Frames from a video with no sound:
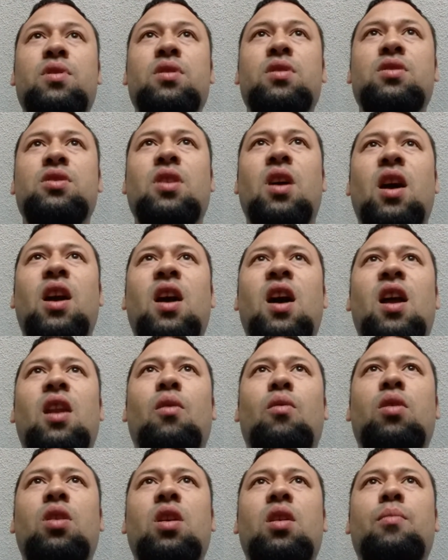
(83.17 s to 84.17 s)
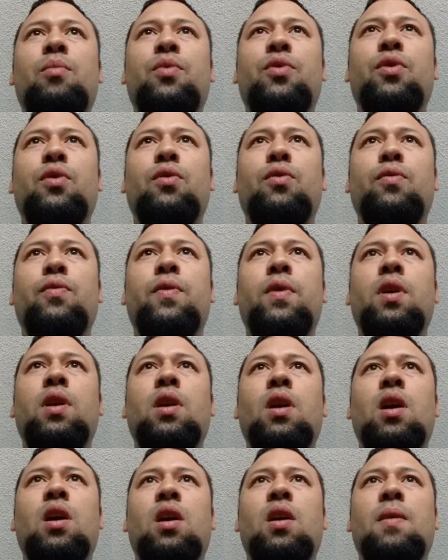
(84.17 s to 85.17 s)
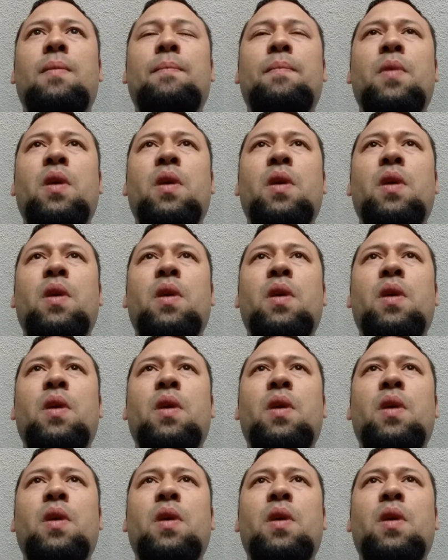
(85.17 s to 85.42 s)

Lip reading: So I kind of come through the